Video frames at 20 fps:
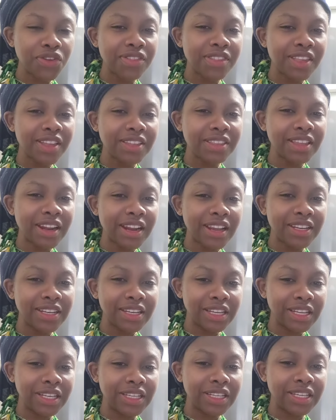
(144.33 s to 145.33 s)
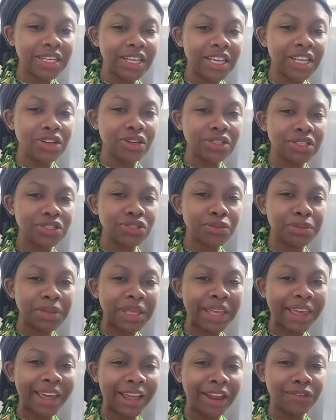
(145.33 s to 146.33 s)
first thing that I need in order to
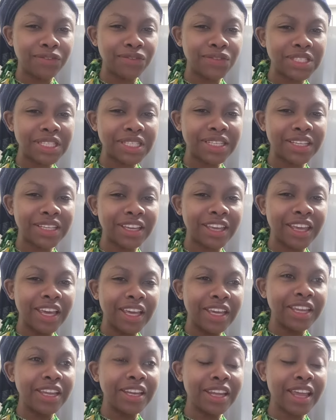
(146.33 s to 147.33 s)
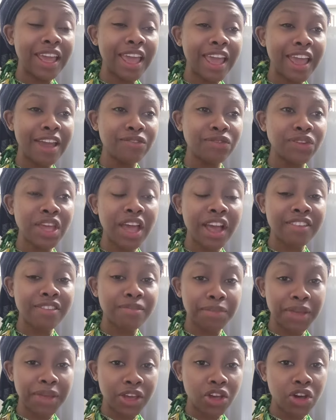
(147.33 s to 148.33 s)
be healthy in every
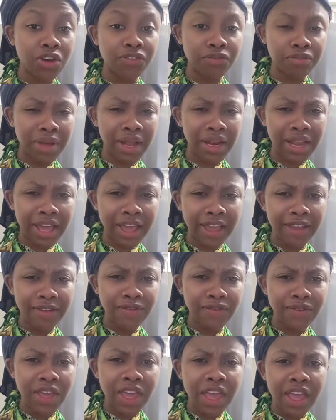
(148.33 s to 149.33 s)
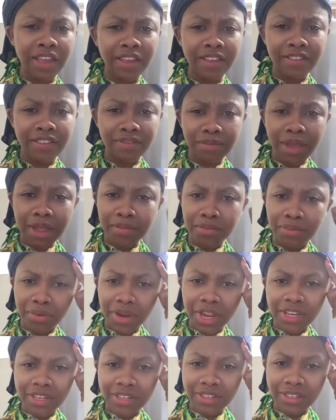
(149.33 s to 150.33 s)
aspect of my life is my
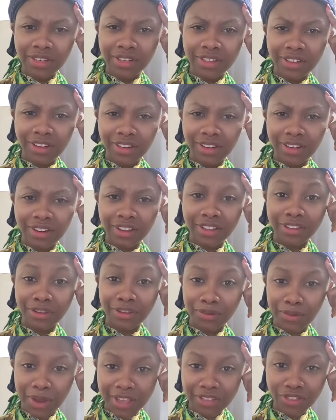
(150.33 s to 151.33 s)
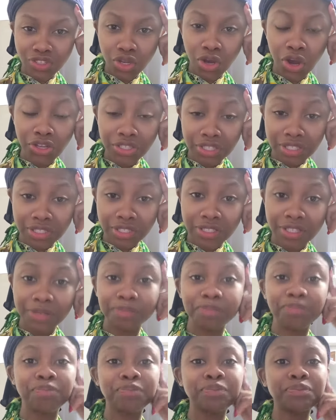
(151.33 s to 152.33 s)
brain, the right thought,
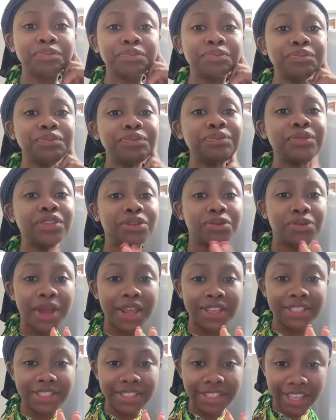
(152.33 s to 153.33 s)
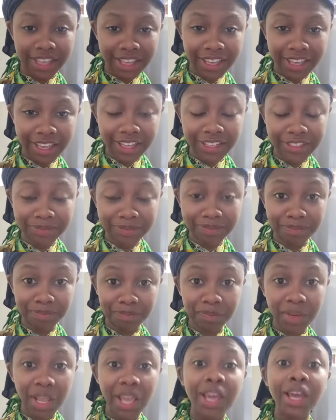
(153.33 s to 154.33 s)
the right thinking,
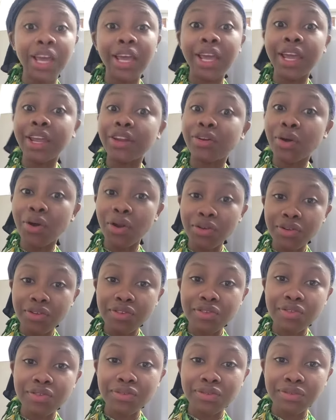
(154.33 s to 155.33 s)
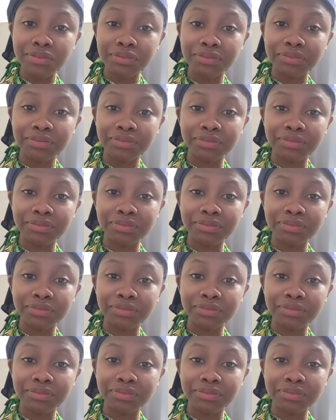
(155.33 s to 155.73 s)
and also